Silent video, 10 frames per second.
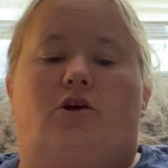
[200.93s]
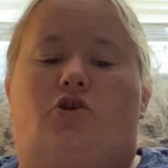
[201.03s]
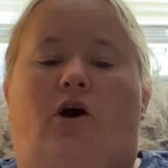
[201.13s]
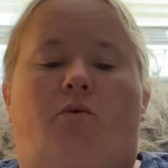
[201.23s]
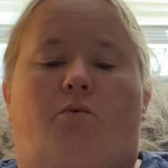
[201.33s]

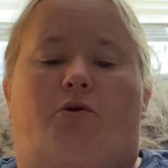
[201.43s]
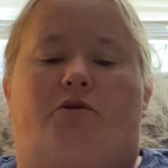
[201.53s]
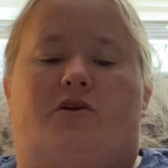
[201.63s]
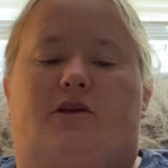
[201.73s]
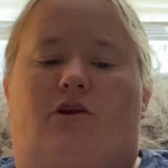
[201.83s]
Don't
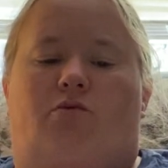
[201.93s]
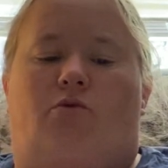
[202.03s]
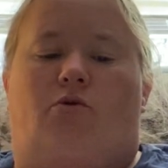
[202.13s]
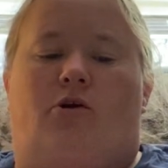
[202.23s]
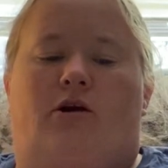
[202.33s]
worry, said
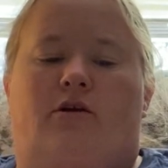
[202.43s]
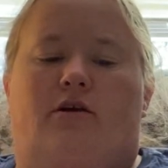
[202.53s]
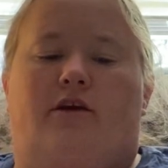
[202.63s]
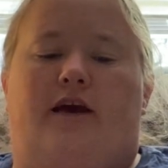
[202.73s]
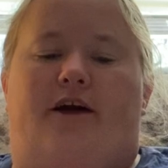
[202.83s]
Aurora,
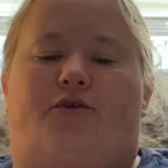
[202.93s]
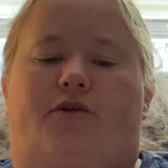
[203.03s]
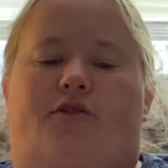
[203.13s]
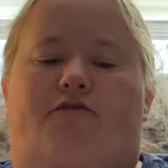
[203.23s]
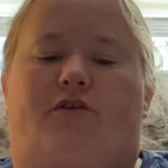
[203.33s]

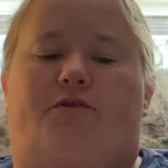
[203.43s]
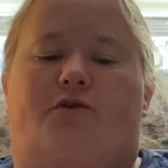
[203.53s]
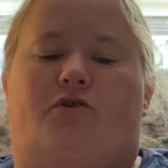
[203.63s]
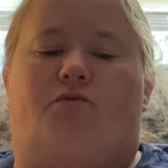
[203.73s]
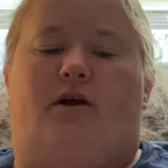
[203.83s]
gathering the
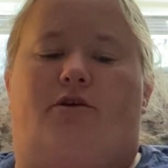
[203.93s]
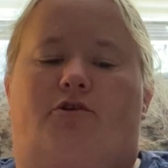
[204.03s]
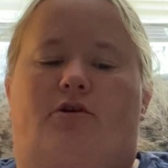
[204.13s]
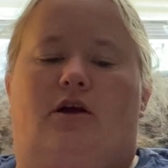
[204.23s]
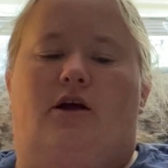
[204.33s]
fairies around
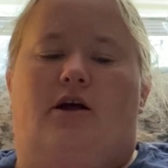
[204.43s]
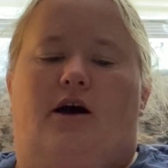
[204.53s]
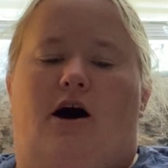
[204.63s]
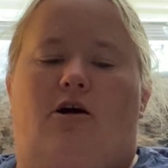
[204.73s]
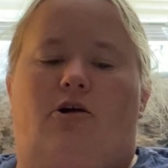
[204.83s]
her.
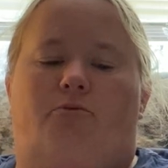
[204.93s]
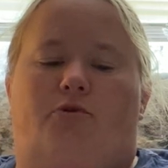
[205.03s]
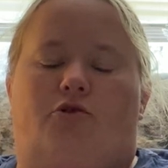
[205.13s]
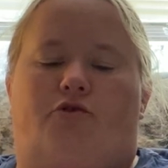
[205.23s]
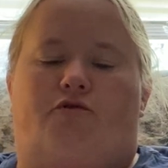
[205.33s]
I'll help
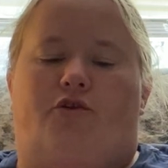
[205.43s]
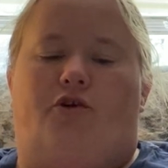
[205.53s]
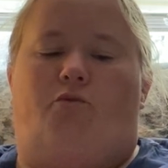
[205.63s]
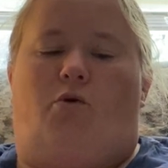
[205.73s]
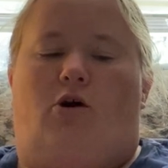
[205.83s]
you look for
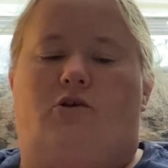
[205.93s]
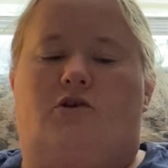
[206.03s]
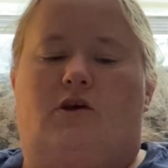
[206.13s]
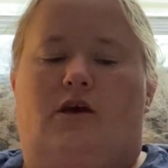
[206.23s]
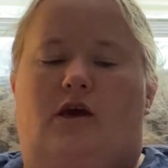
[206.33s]
your
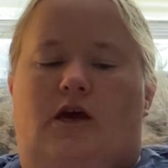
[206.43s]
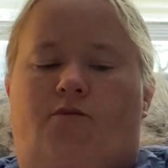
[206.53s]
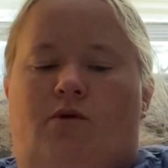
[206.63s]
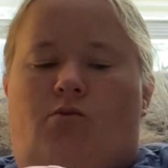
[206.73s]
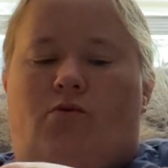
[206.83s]
wands, and
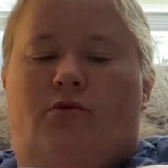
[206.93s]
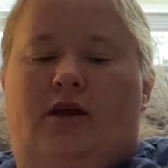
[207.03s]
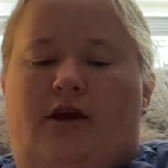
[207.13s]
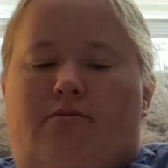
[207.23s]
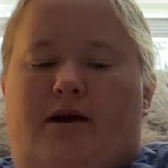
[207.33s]
we won't
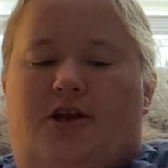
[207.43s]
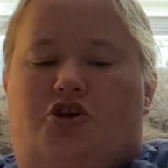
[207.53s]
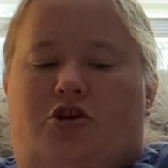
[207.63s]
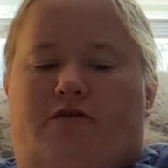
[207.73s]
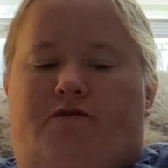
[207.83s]
need
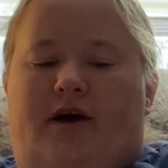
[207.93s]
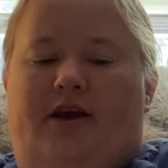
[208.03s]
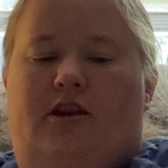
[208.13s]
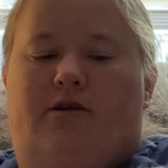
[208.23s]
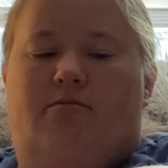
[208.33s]
magic to
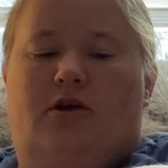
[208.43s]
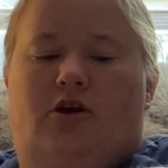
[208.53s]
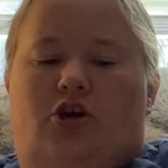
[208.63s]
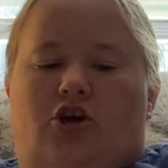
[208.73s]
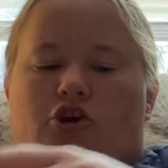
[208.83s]
find them.
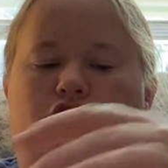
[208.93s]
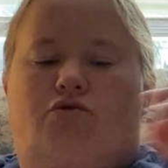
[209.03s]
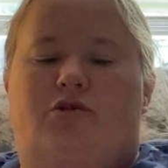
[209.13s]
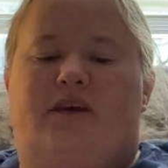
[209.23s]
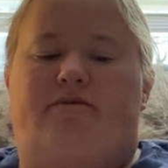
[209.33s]

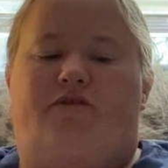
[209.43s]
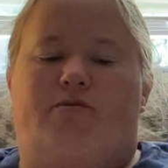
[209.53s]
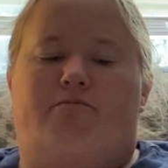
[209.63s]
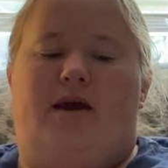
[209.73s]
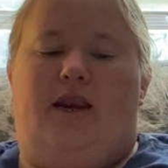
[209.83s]
You lived for
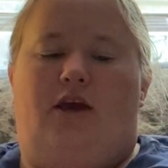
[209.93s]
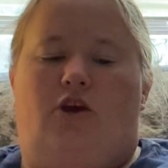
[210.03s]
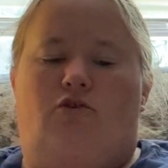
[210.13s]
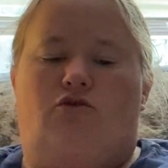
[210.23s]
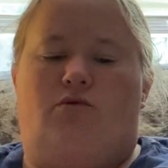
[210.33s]
many
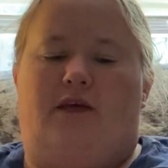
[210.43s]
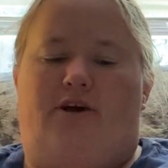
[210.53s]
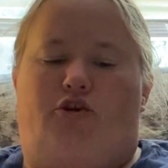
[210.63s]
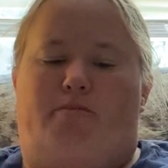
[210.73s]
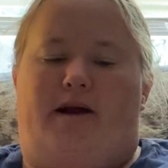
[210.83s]
years
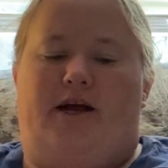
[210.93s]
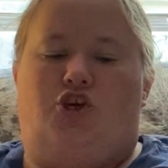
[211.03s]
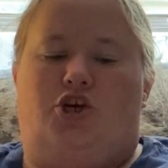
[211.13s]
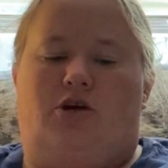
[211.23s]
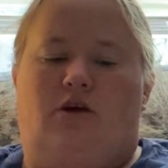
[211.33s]
without your
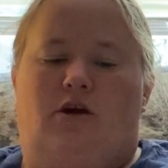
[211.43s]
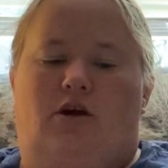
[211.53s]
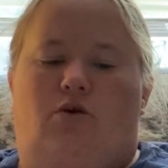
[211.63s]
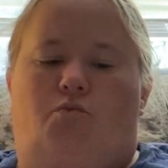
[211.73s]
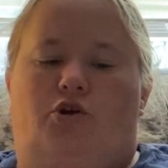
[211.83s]
magic
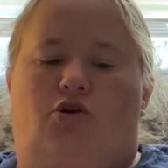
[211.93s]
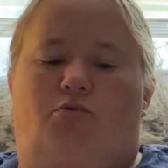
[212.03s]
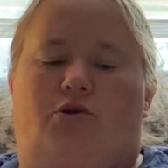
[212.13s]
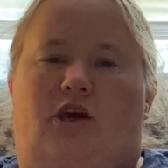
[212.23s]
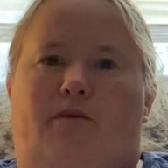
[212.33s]
when you
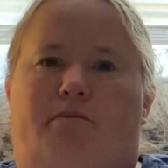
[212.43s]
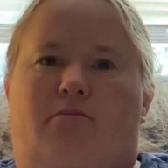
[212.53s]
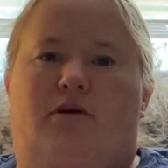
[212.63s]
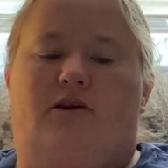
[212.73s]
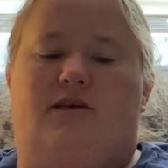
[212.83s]
were keeping
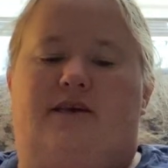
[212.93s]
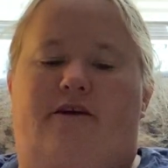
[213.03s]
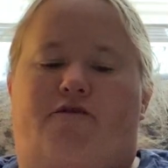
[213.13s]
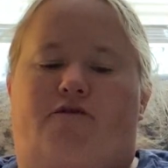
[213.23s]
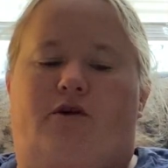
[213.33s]
me
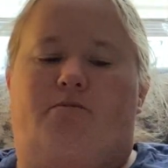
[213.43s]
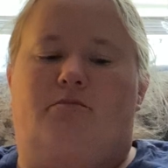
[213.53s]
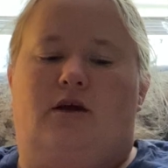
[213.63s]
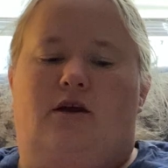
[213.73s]
safe from